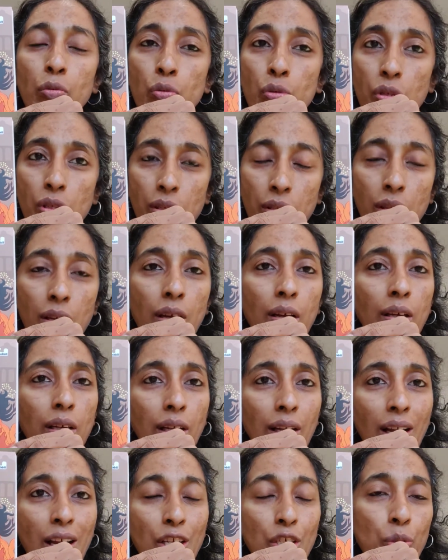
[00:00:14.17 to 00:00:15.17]
whose
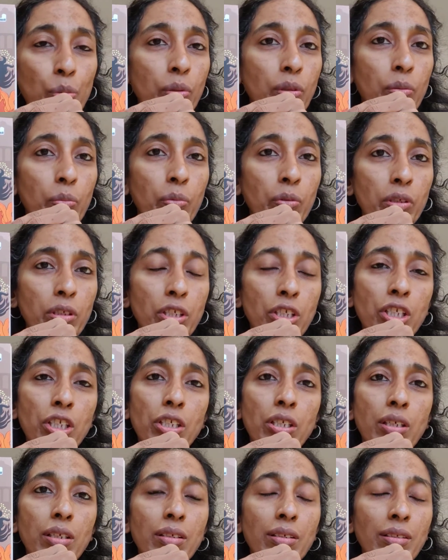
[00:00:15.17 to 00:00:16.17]
clash with the
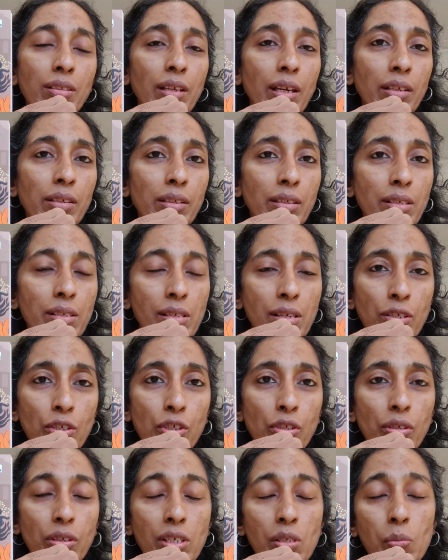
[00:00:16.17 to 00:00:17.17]
British in the 19th
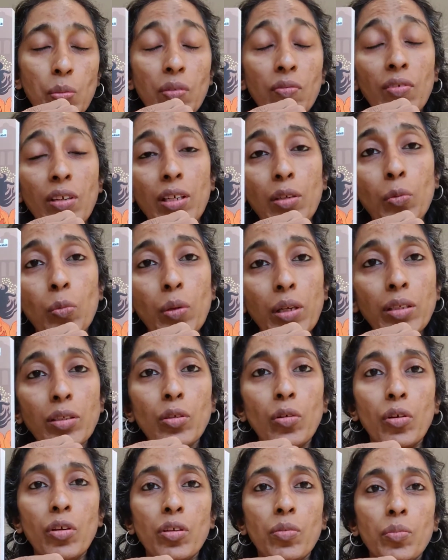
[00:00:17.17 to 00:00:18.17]
century has been very
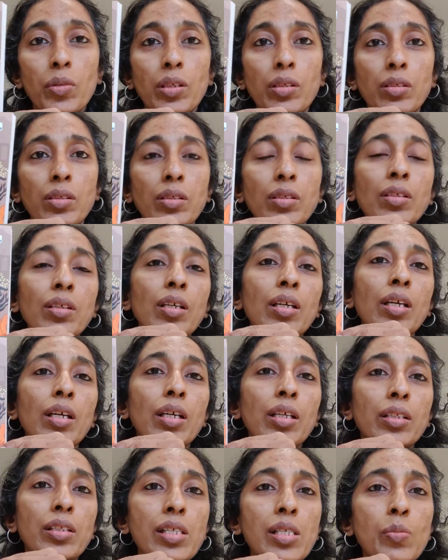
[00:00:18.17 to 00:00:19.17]
well documented.
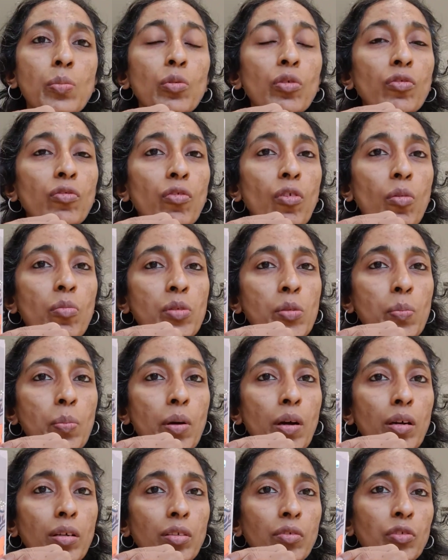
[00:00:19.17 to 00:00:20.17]
This book forms
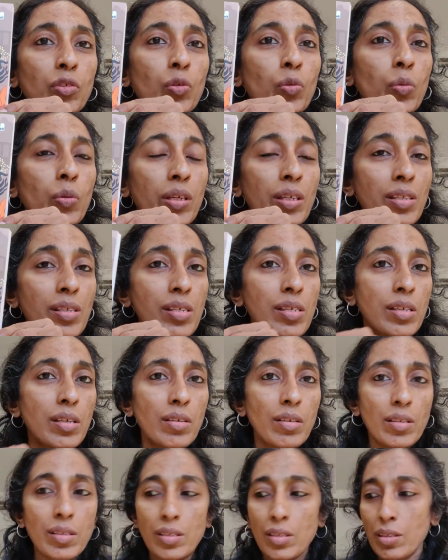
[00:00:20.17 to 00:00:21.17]
part of the Queen
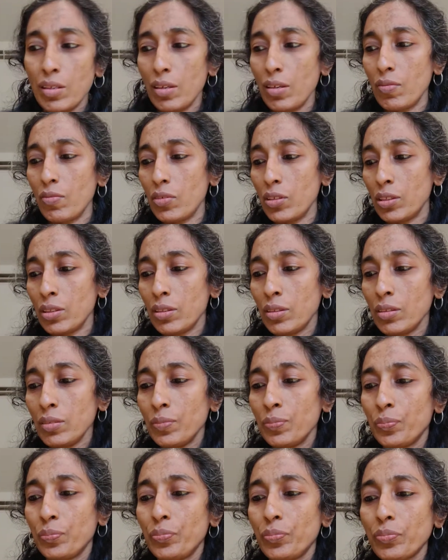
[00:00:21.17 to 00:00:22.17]
series that I have
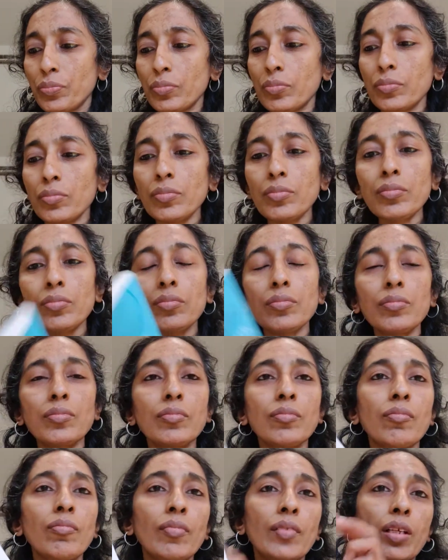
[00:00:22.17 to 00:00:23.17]
written.
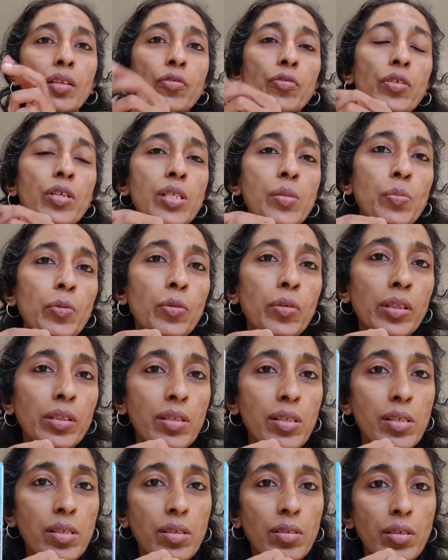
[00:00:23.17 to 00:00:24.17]
The first book
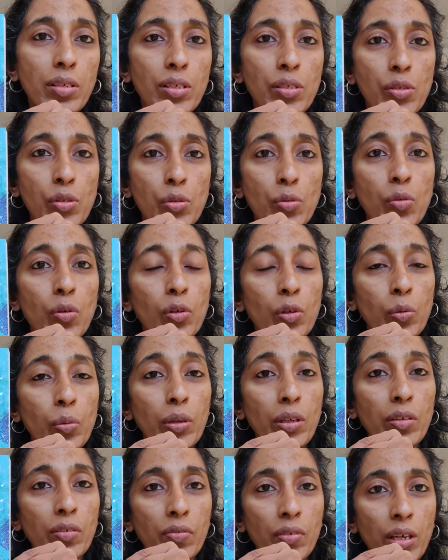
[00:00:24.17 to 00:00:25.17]
in the series is called
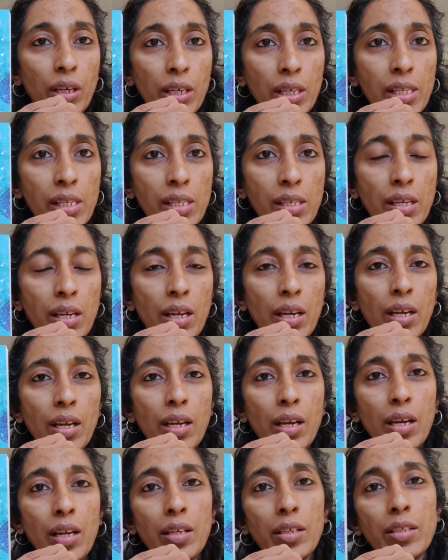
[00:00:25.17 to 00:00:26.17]
Queen of Ice,
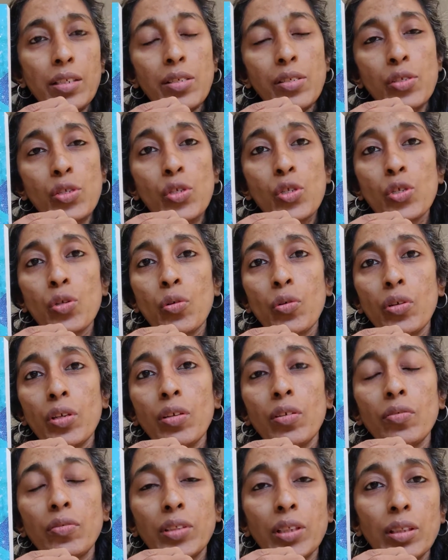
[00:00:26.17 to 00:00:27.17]
and it's a
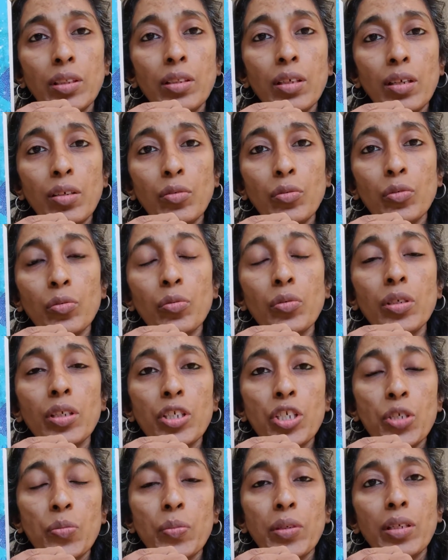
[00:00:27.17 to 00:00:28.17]
story of Didda who
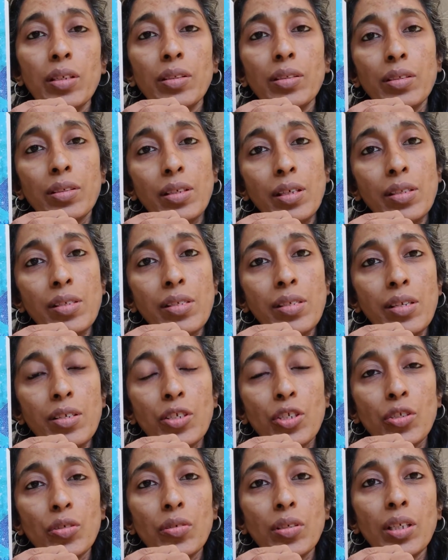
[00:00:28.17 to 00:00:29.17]
ruled Kashmir in the 10th
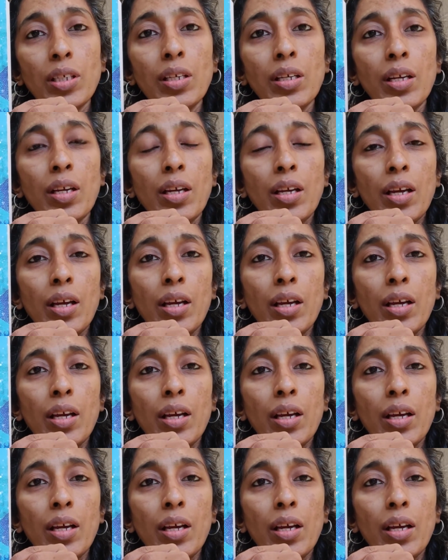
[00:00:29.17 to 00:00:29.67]
century